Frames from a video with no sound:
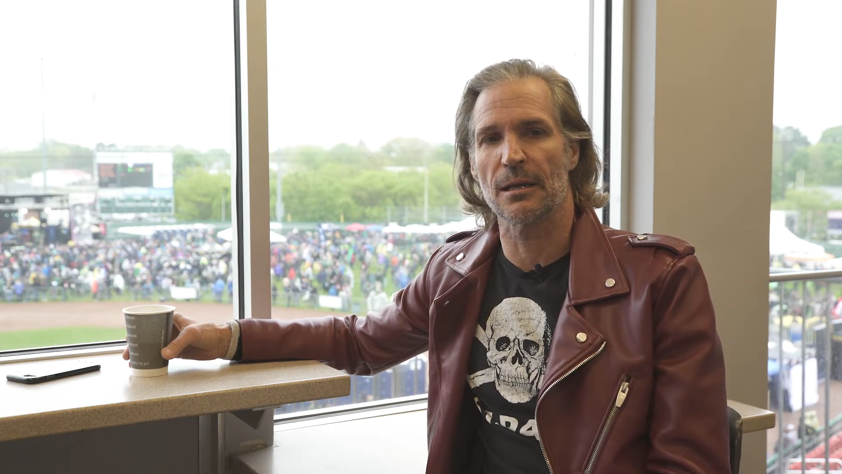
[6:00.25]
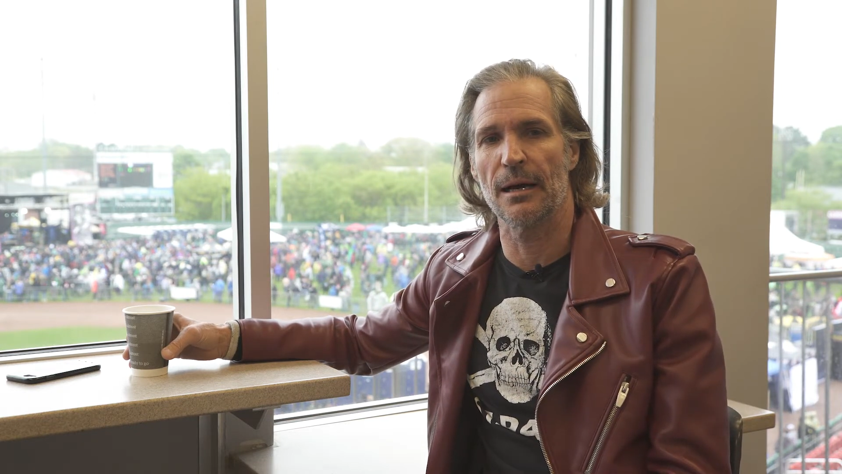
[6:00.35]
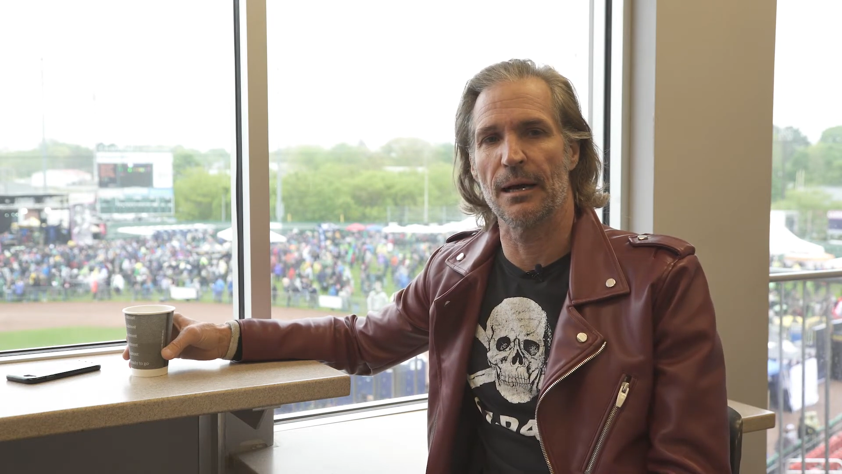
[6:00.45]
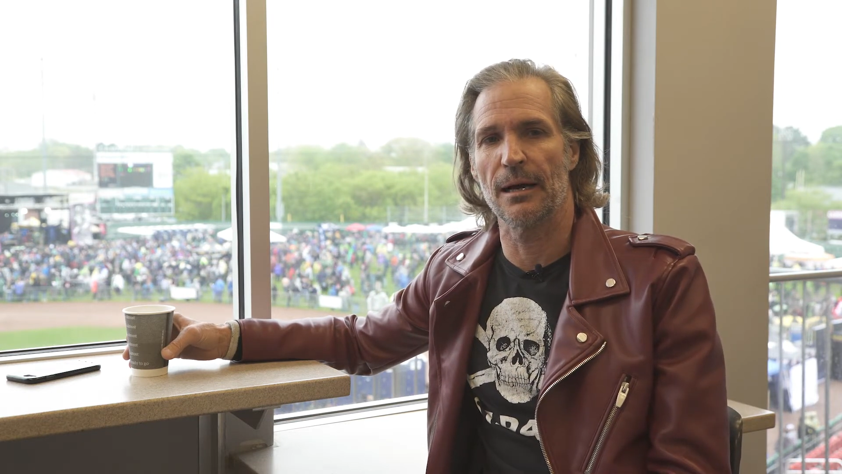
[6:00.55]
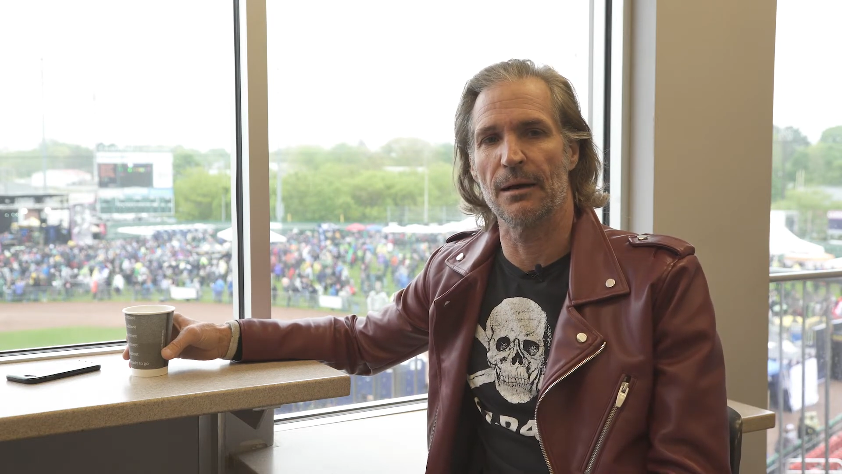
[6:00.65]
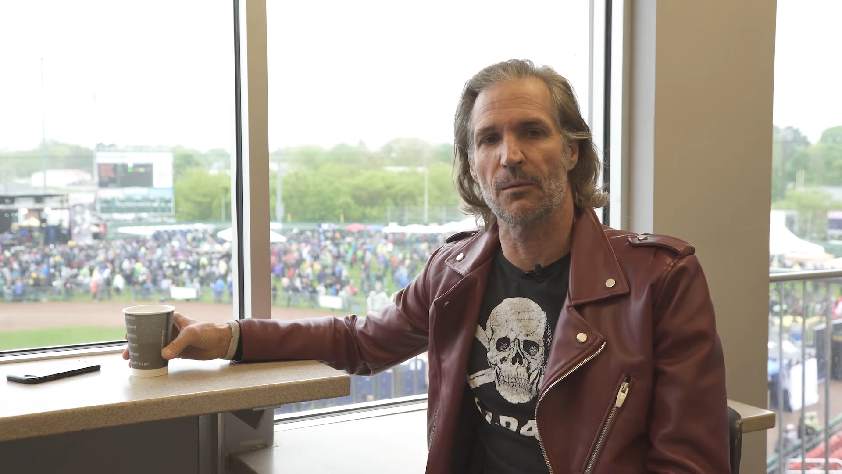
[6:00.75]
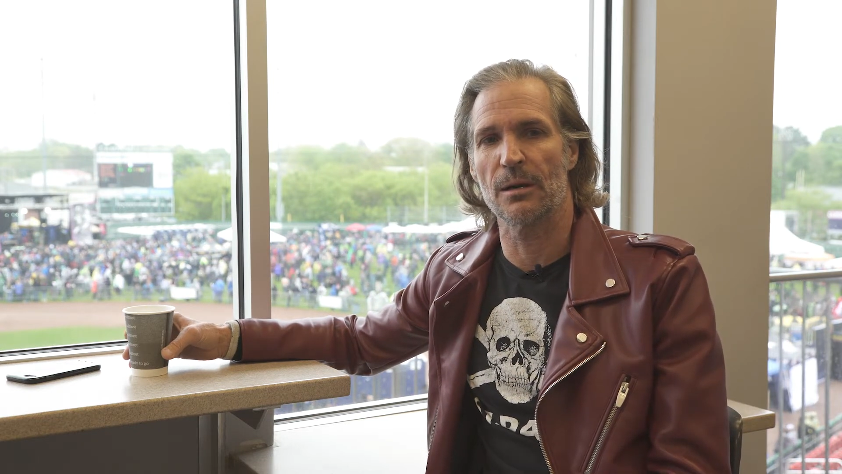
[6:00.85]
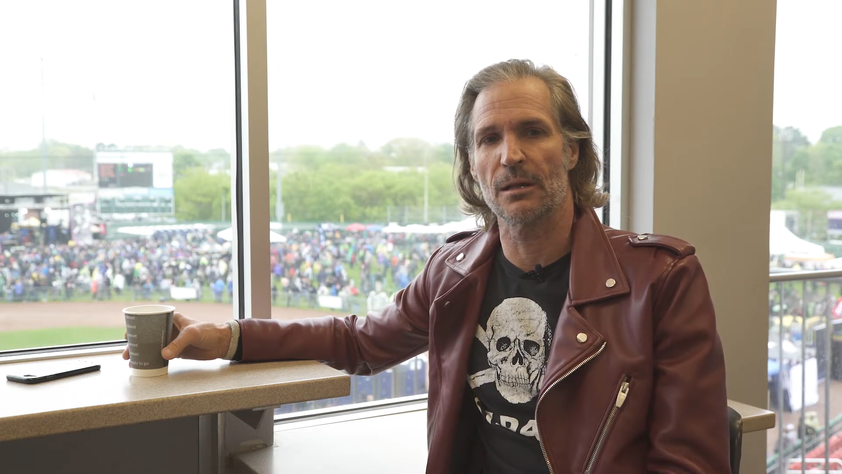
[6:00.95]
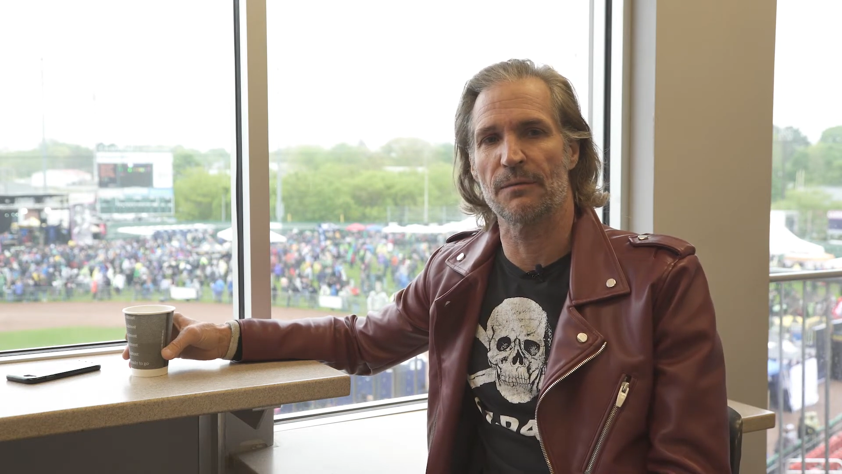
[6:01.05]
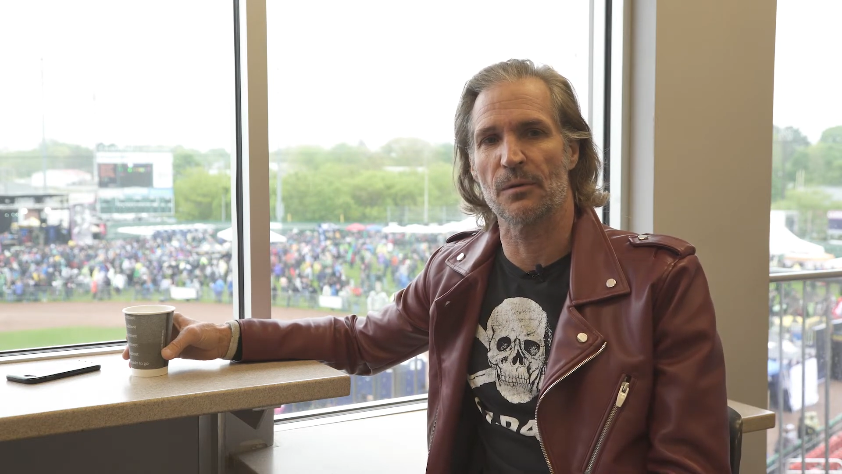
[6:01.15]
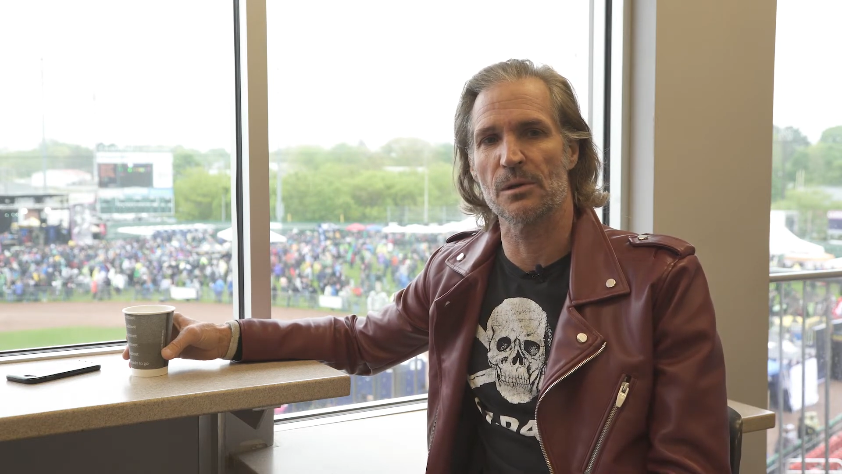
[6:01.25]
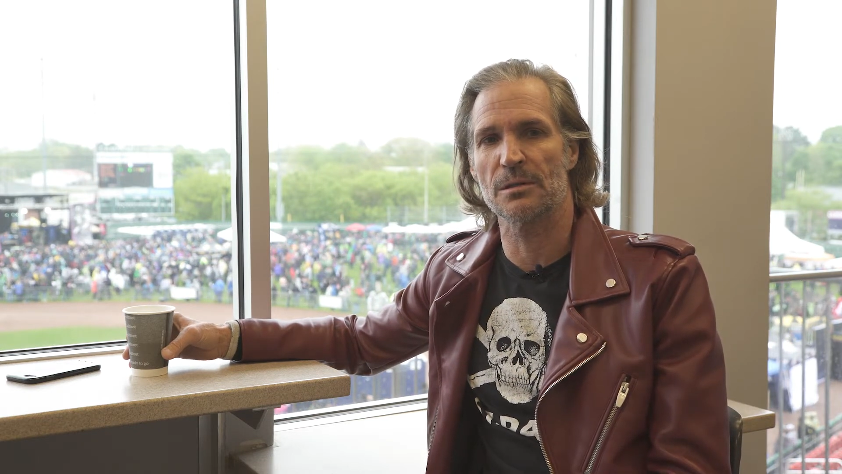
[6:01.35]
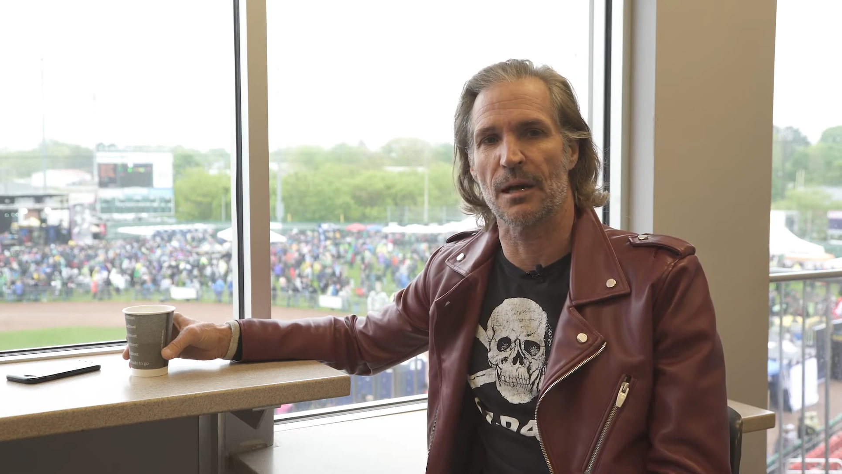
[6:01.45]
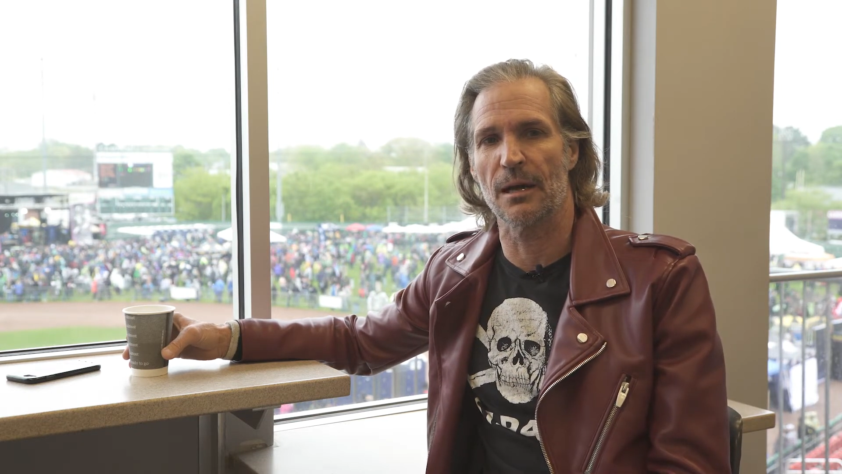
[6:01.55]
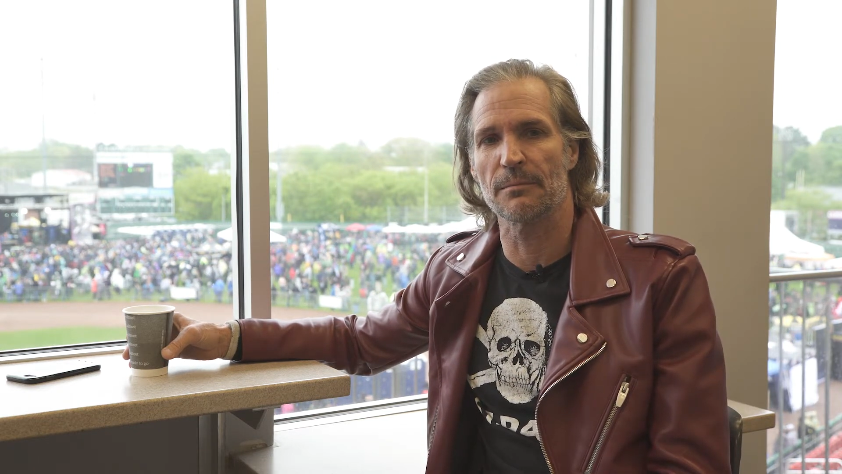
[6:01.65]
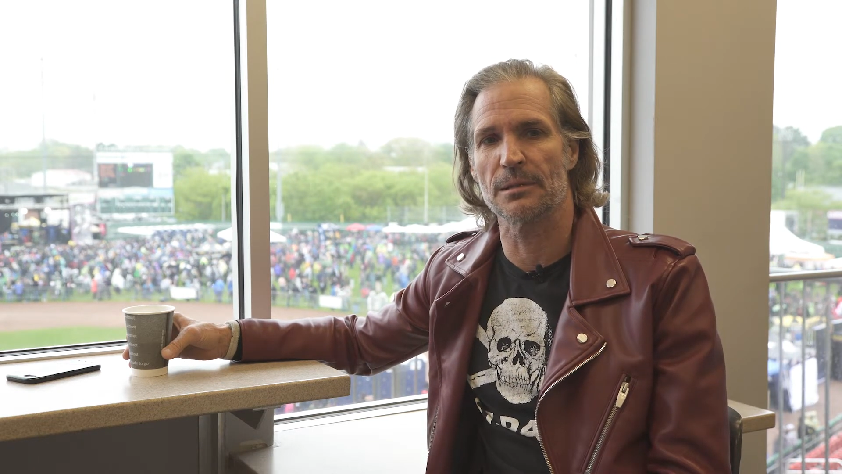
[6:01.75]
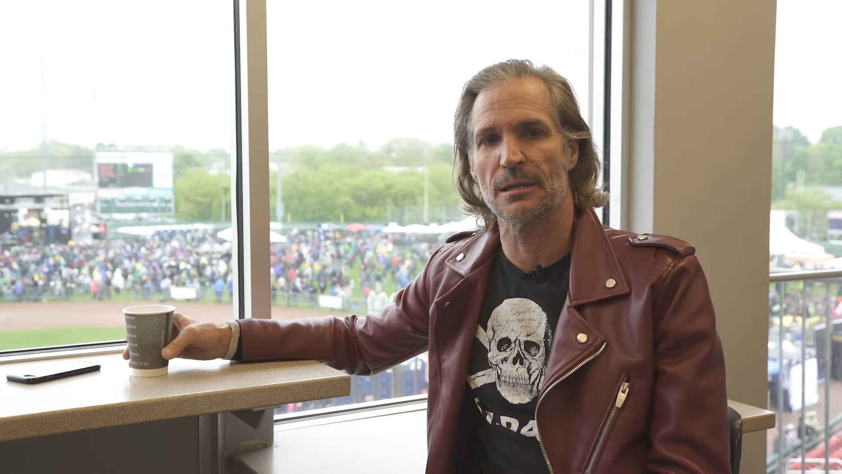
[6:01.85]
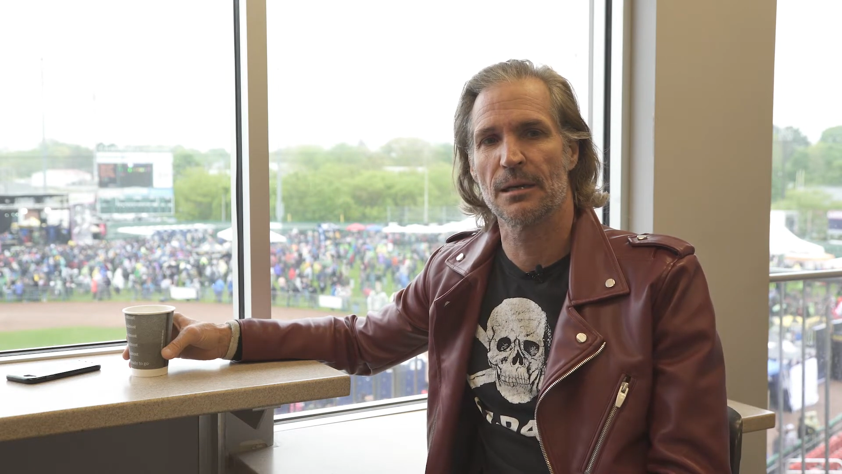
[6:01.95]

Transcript: one of the first times